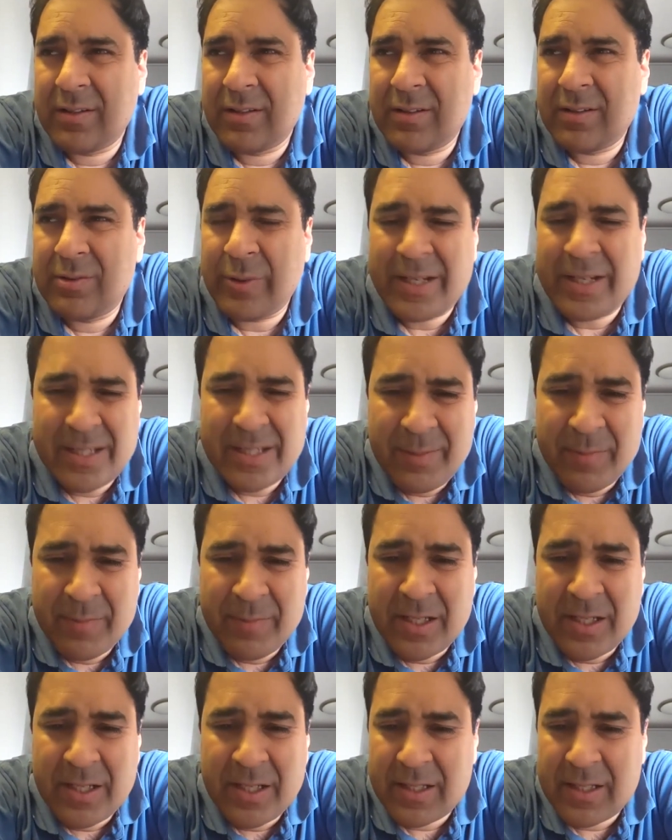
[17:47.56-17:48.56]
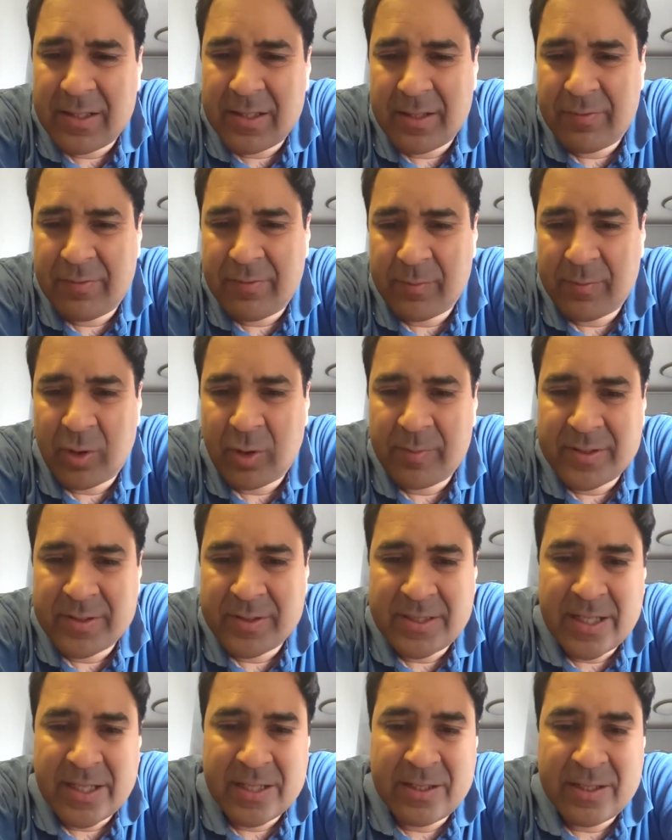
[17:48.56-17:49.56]
20 million, if I'm not
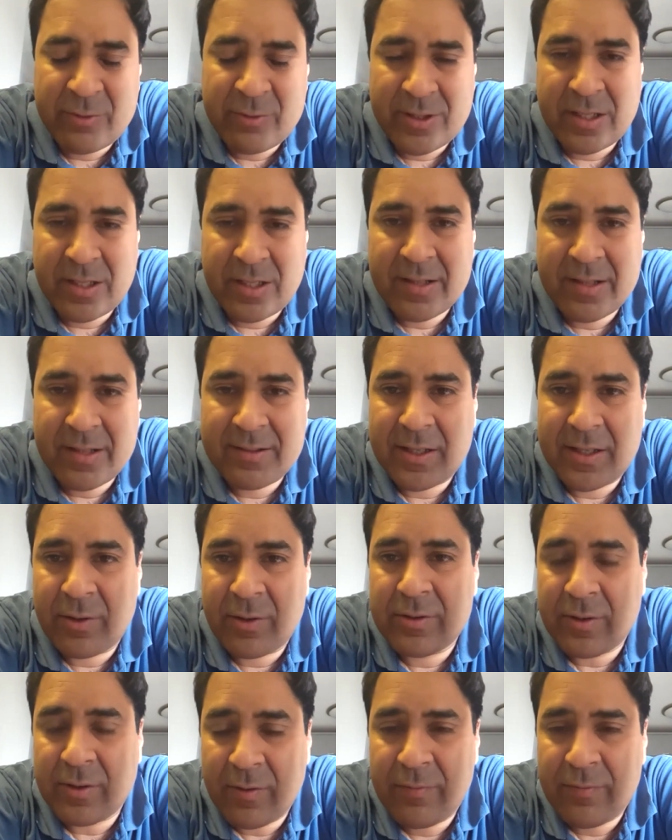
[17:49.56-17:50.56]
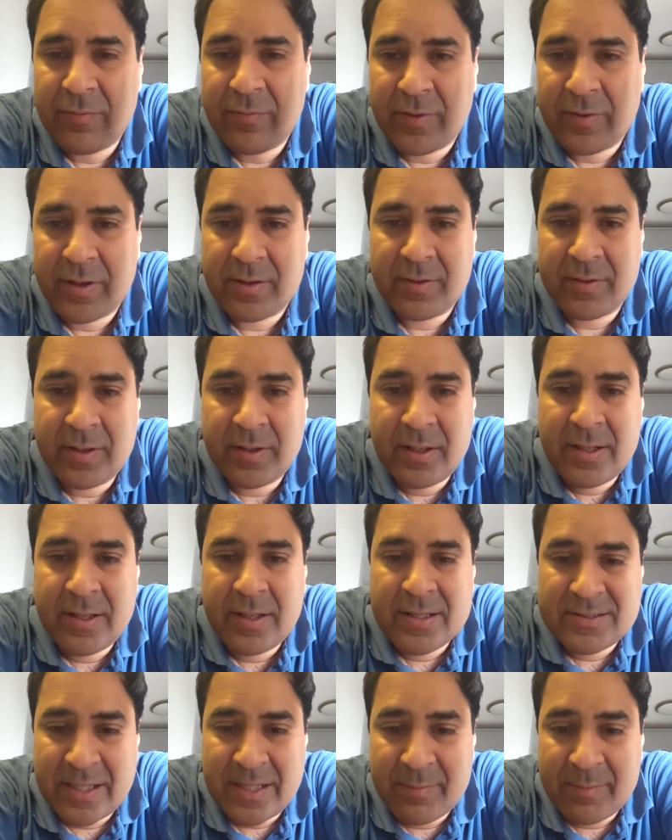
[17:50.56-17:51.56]
mistaken, that was the last count of
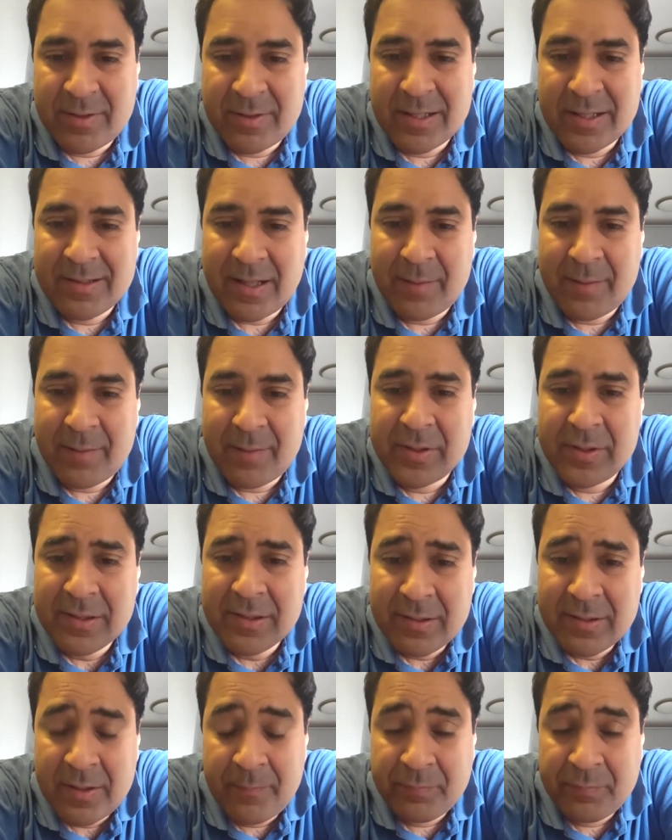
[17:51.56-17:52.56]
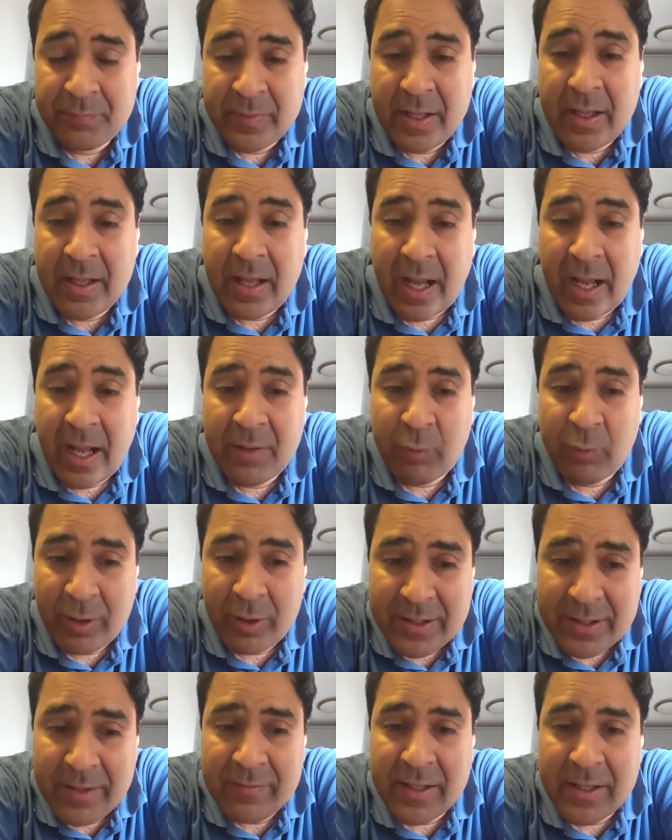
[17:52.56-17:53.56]
stem cell samples. And what
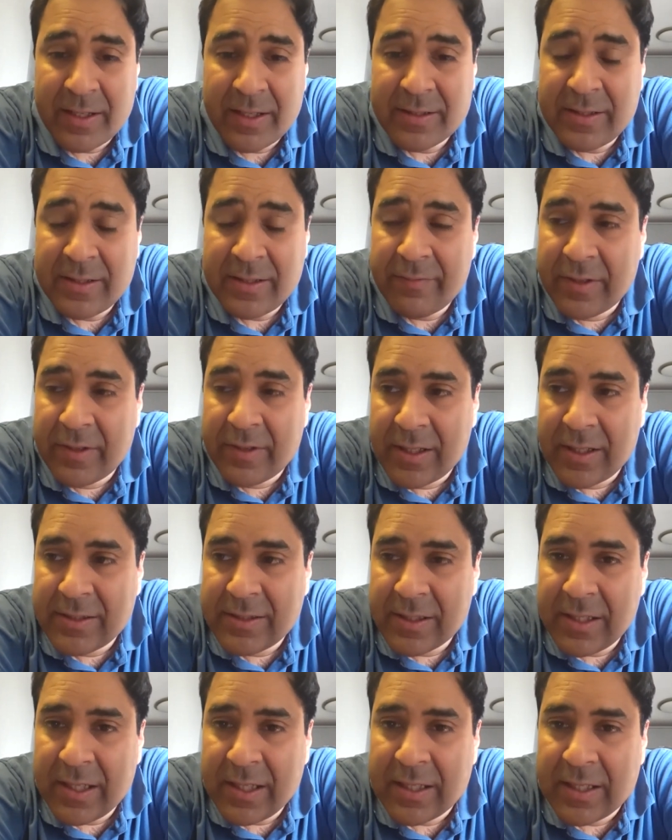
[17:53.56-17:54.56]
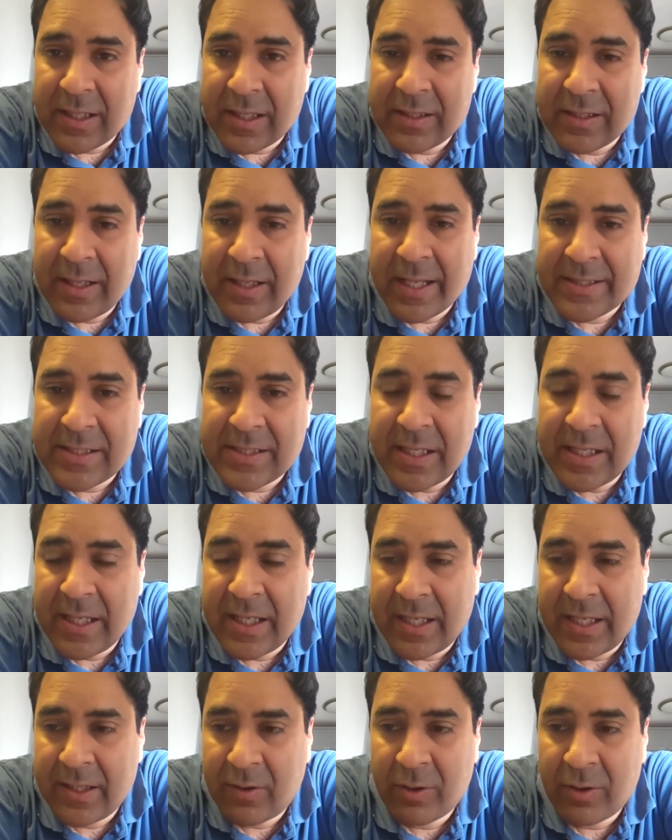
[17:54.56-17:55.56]
they've done is they've diligently done the
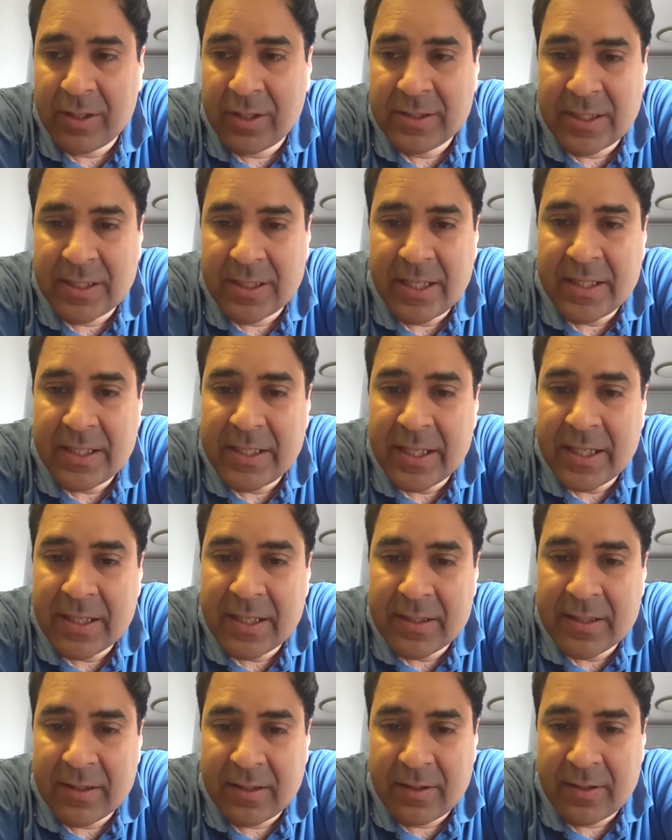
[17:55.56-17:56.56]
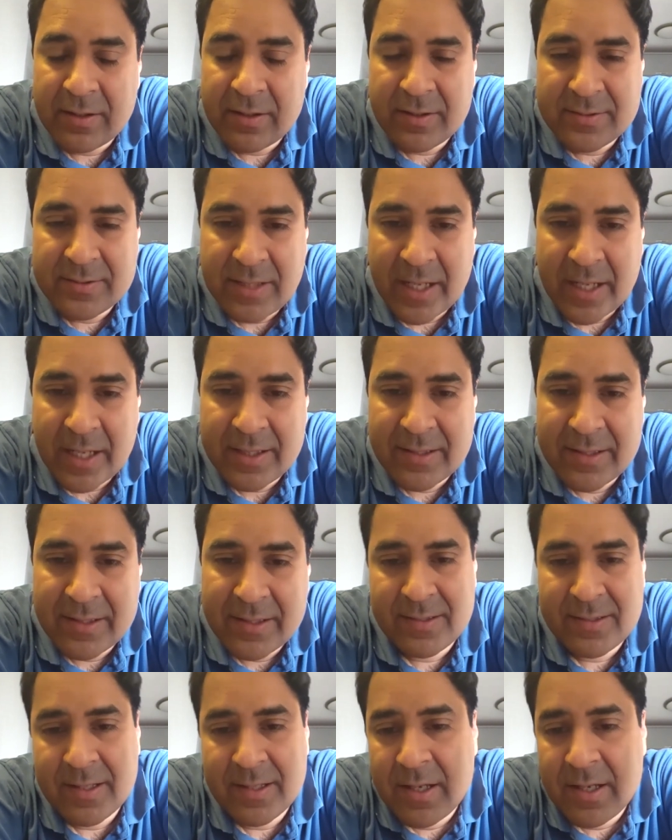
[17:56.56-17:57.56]
HLA or the genetic
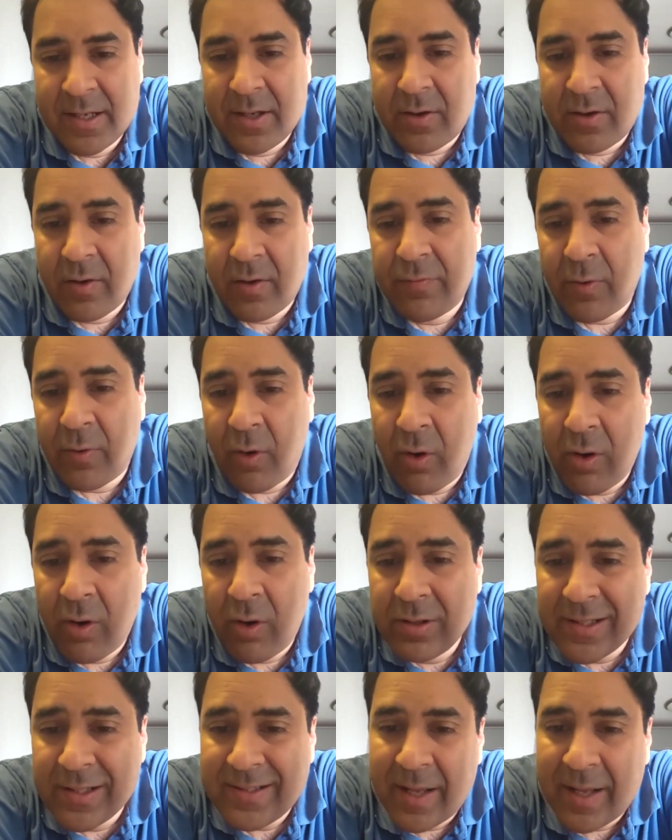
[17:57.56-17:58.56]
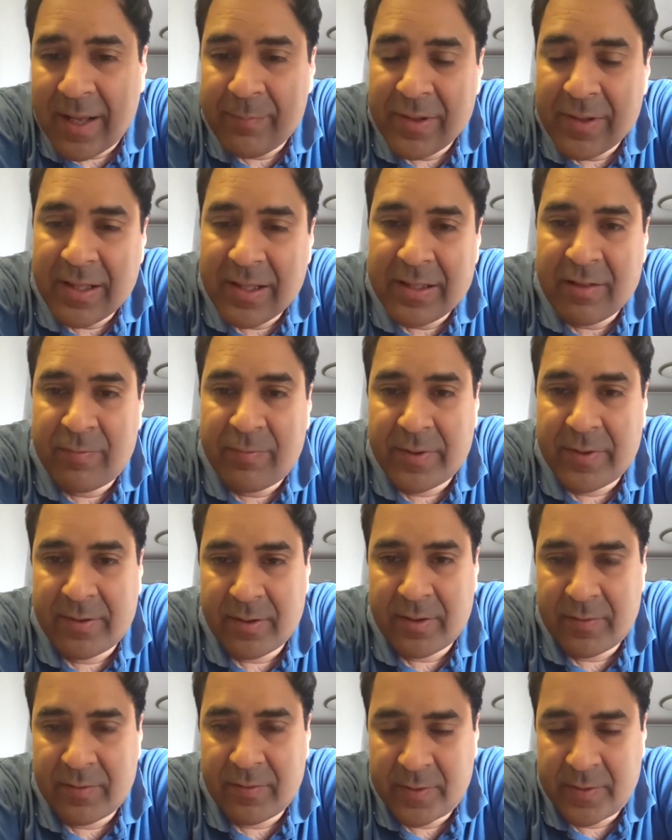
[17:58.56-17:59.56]
status of all the samples that they've
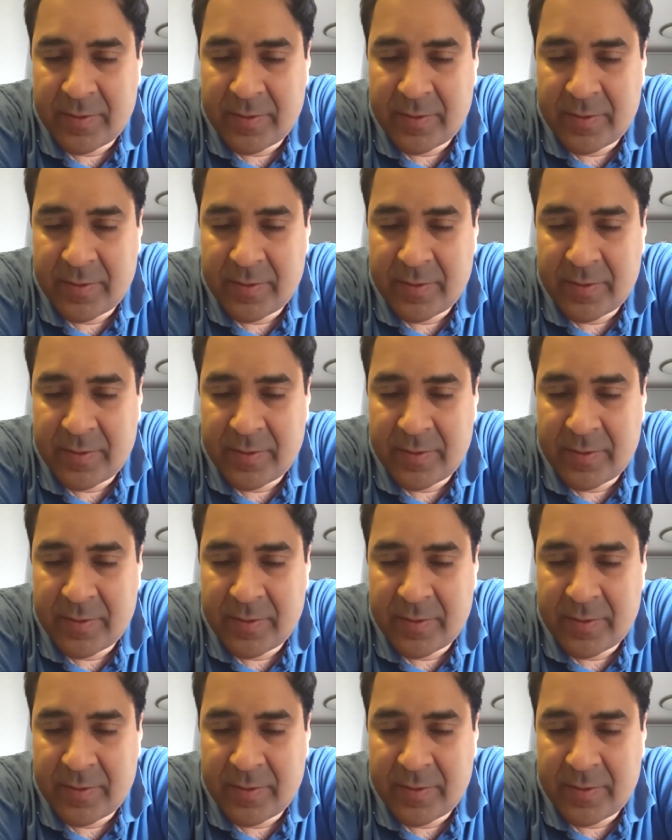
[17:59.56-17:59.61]
preserved.